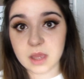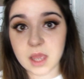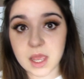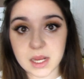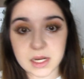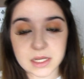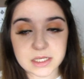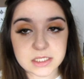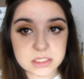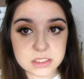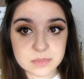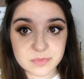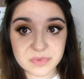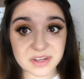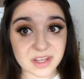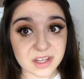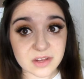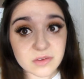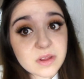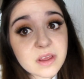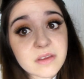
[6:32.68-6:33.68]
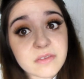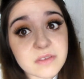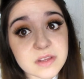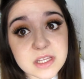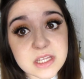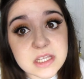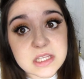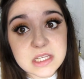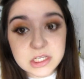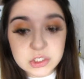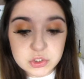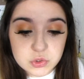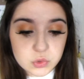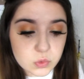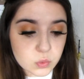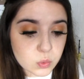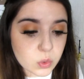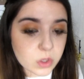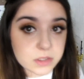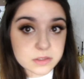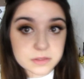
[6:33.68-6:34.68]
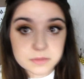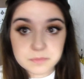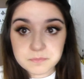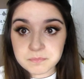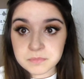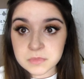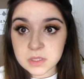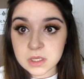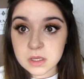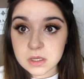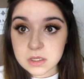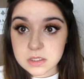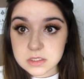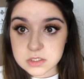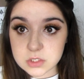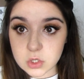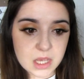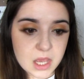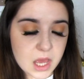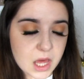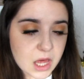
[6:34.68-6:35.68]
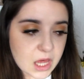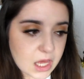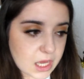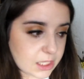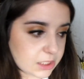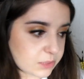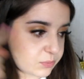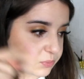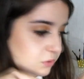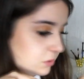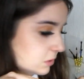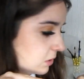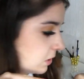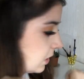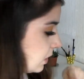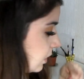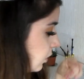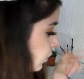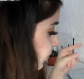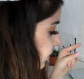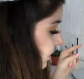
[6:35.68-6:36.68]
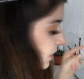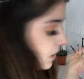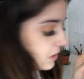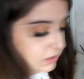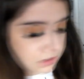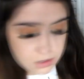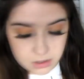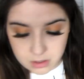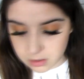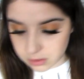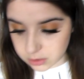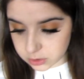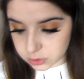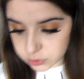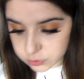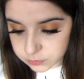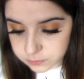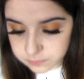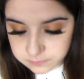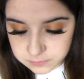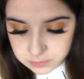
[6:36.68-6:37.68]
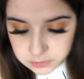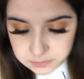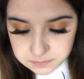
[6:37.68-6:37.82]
eyelashes, but I don't have any natural one. So I put a little bit of